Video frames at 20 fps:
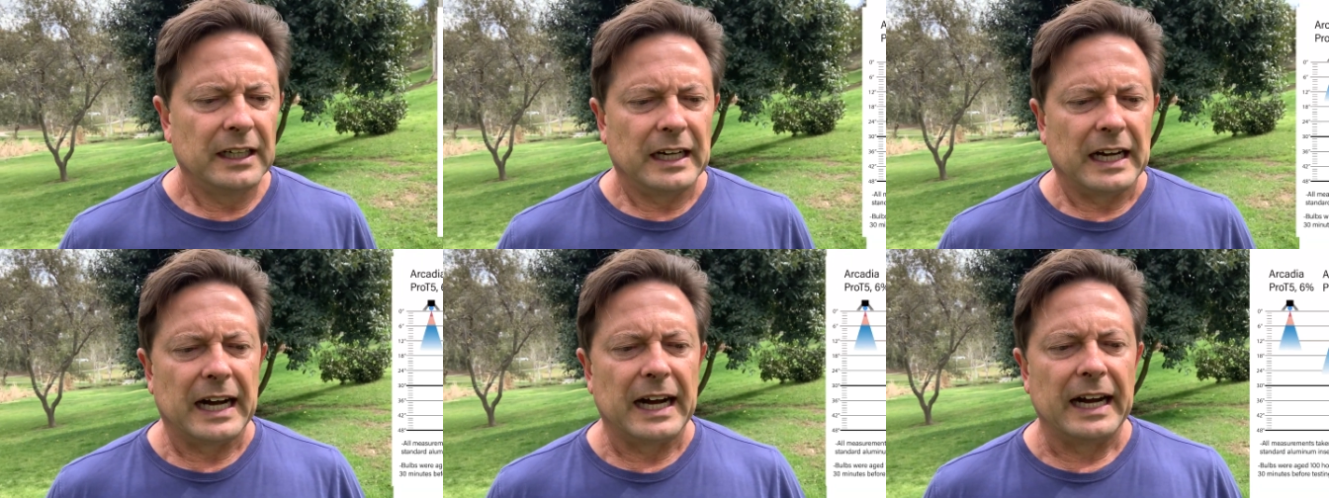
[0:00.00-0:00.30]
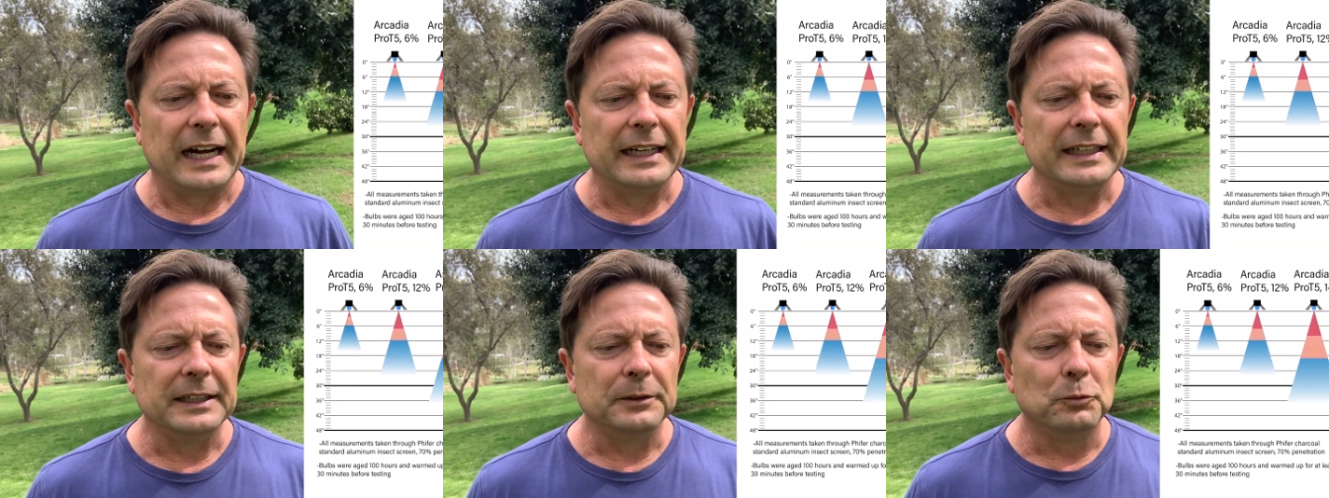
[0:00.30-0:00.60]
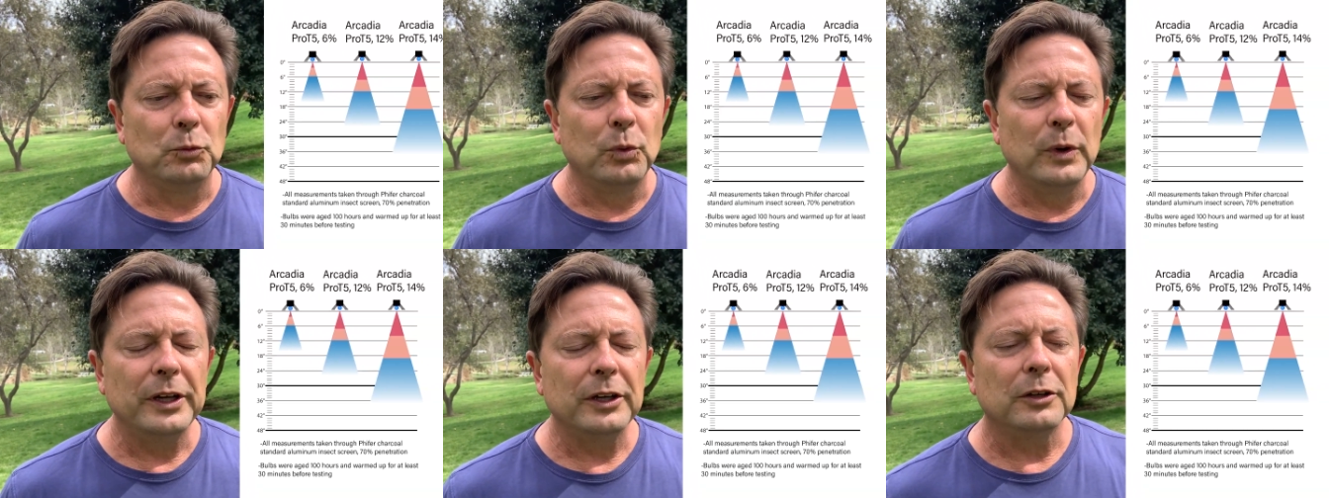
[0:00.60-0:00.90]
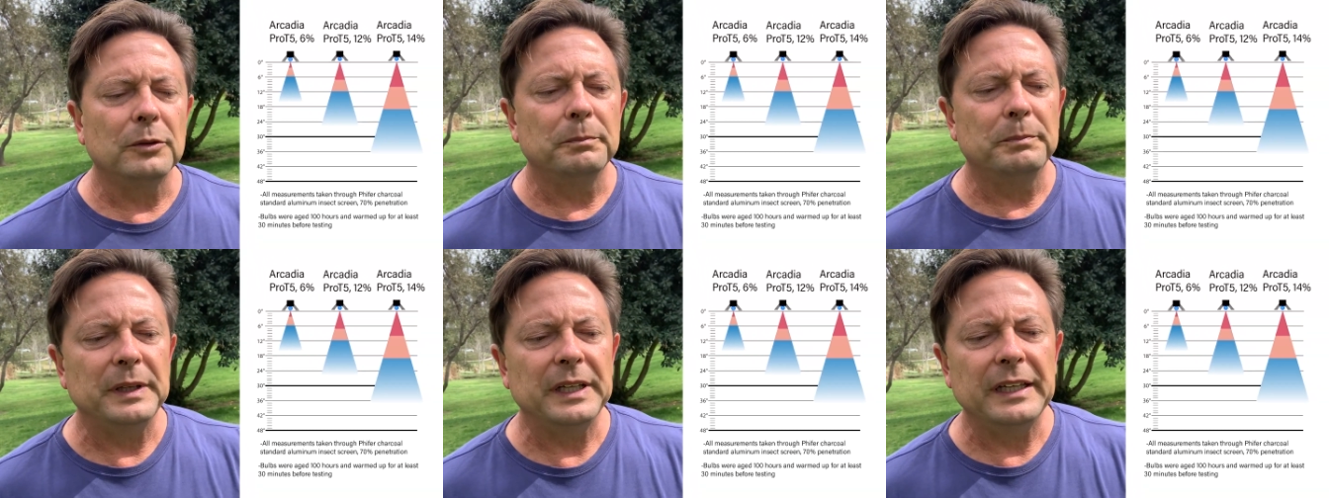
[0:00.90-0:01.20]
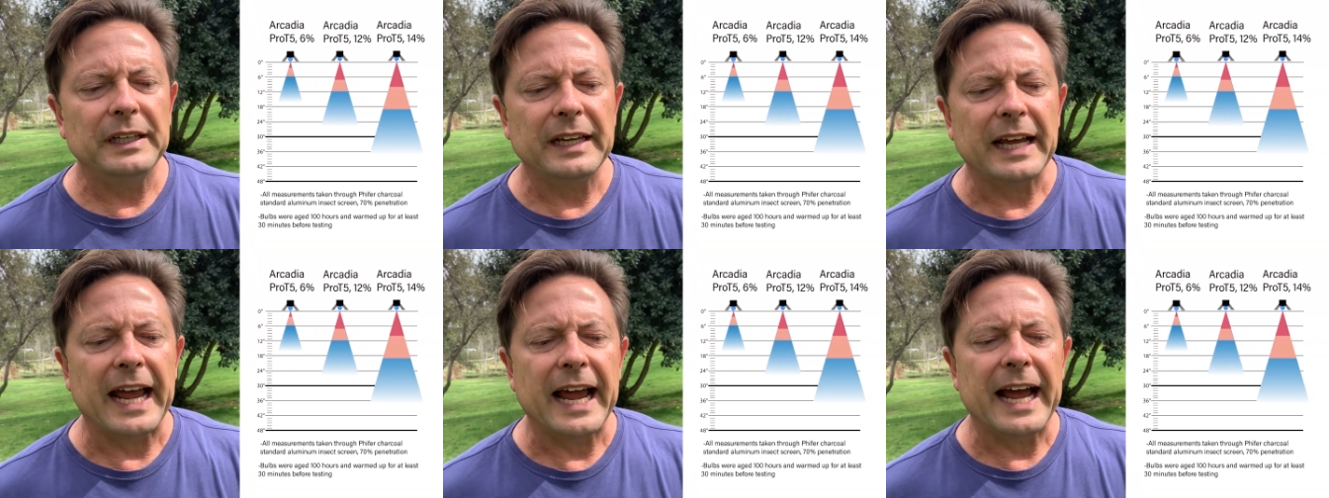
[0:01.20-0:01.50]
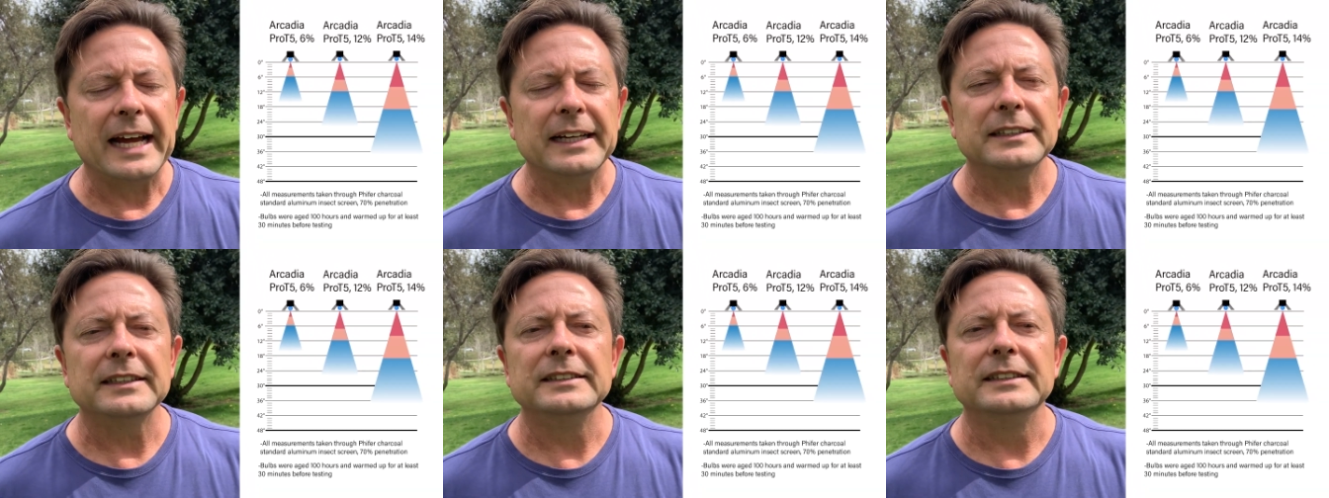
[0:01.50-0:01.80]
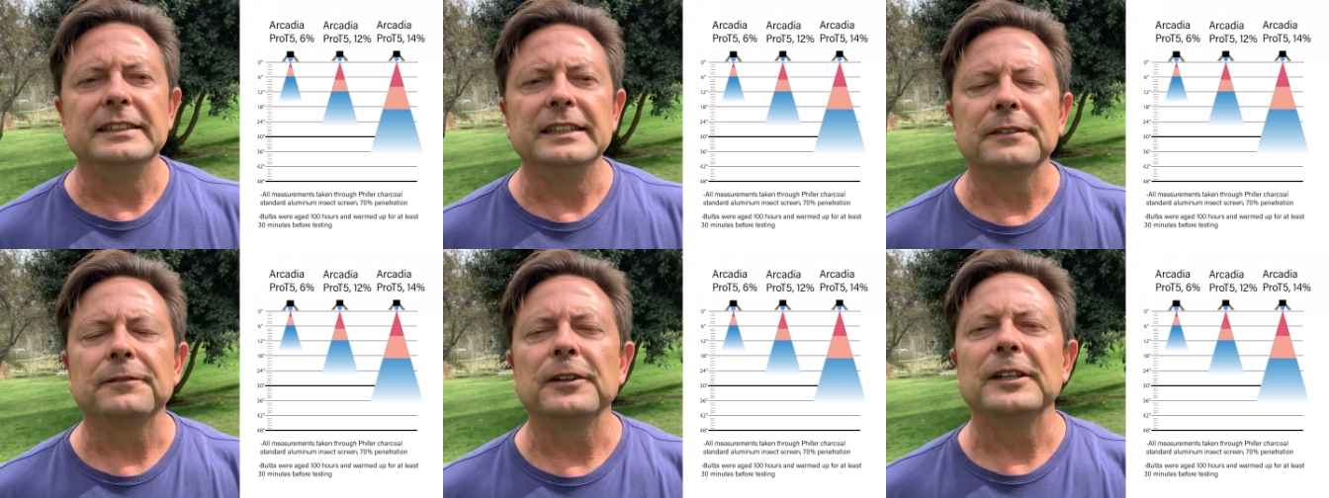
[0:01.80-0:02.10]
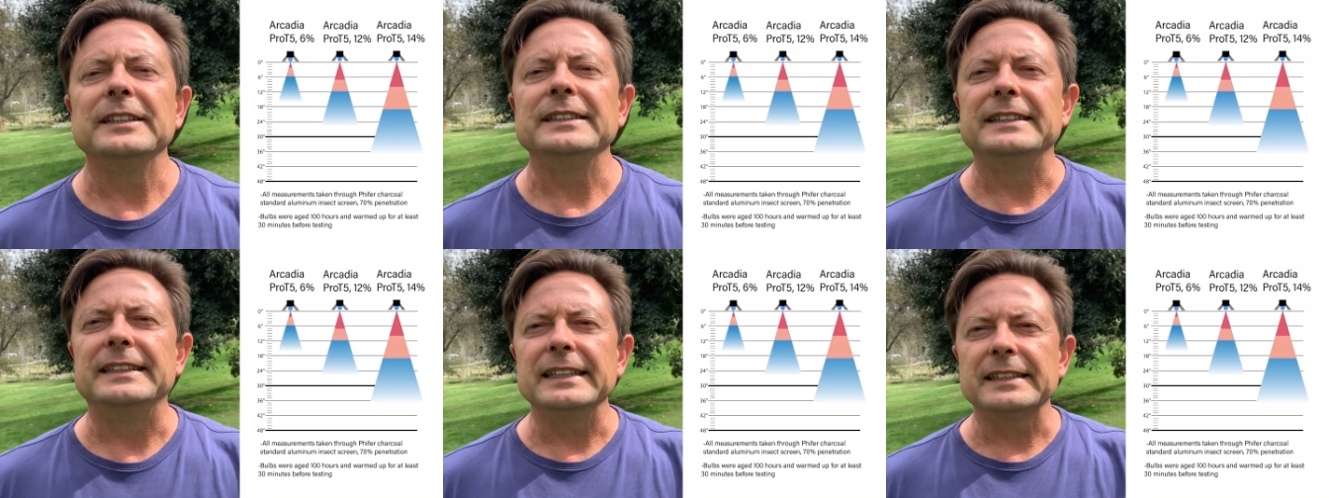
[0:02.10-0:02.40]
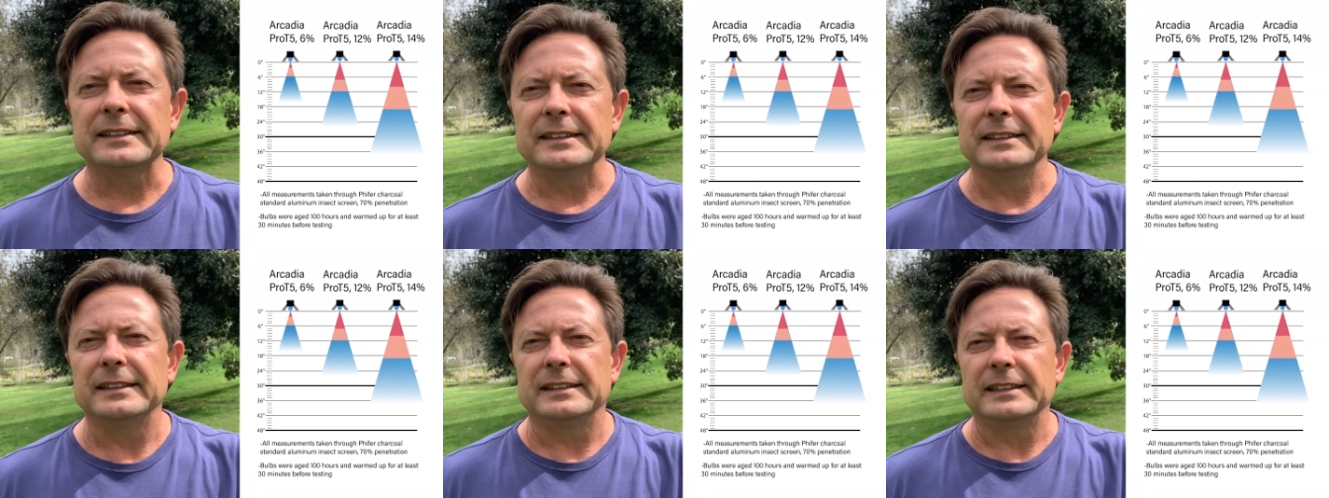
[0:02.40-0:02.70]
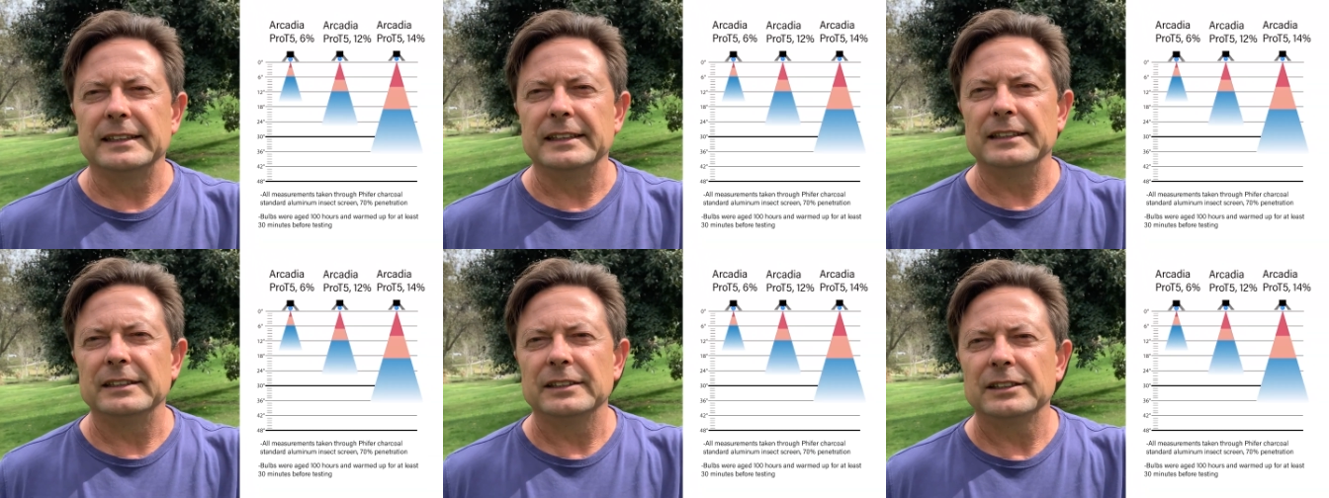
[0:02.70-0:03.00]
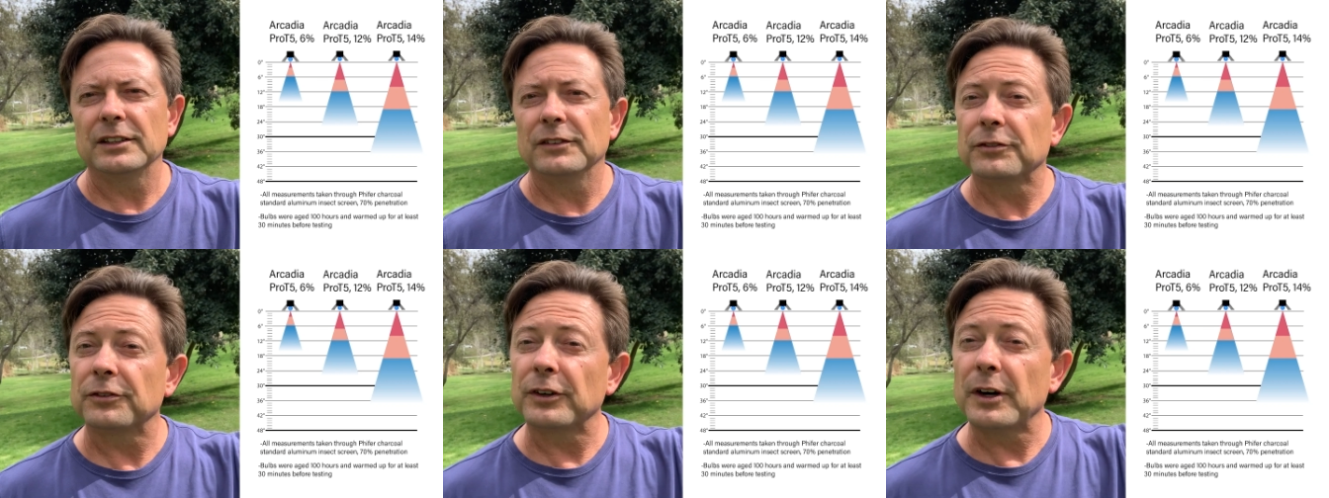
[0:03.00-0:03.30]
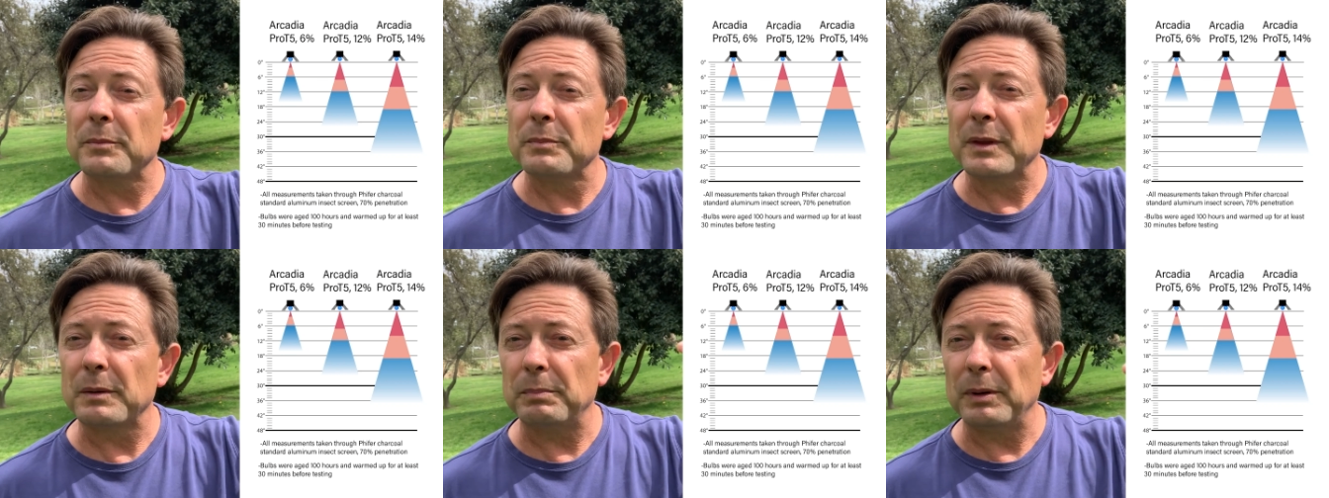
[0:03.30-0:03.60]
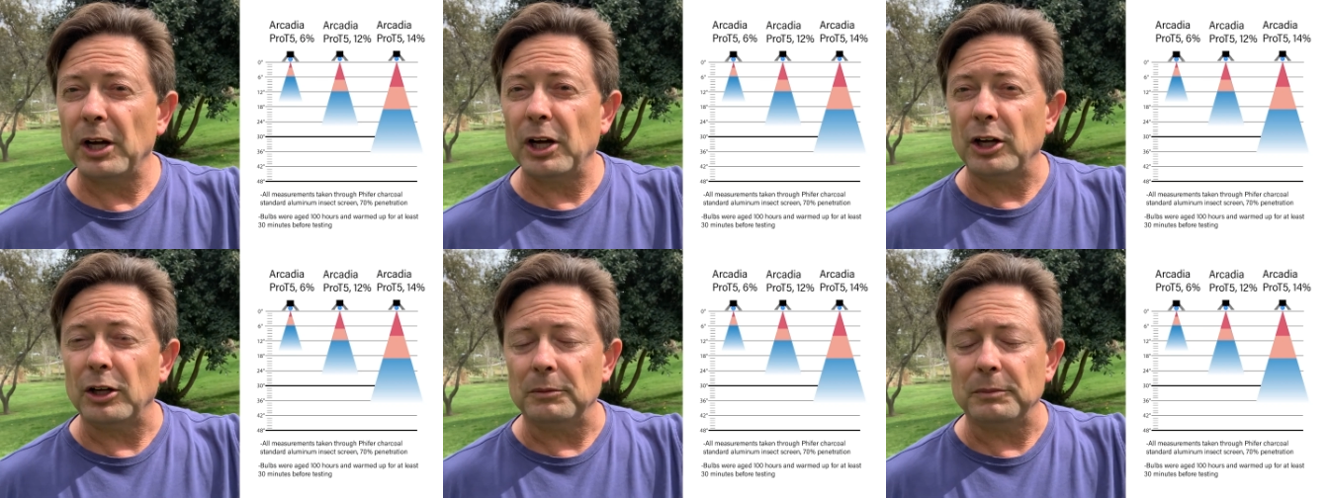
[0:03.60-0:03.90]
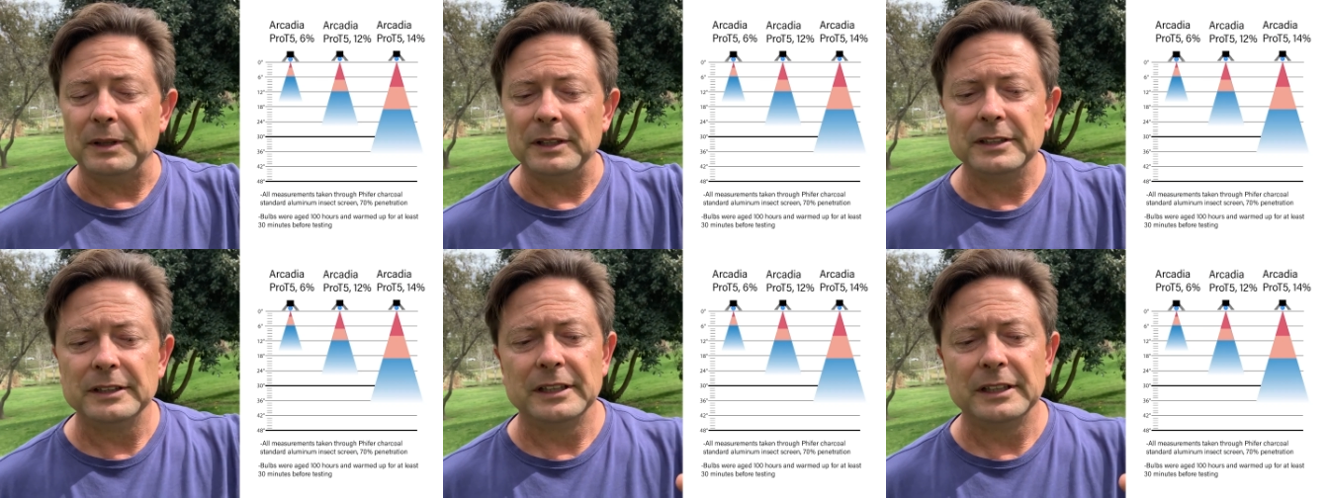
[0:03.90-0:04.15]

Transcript: uh, will be at different distances from the bulb.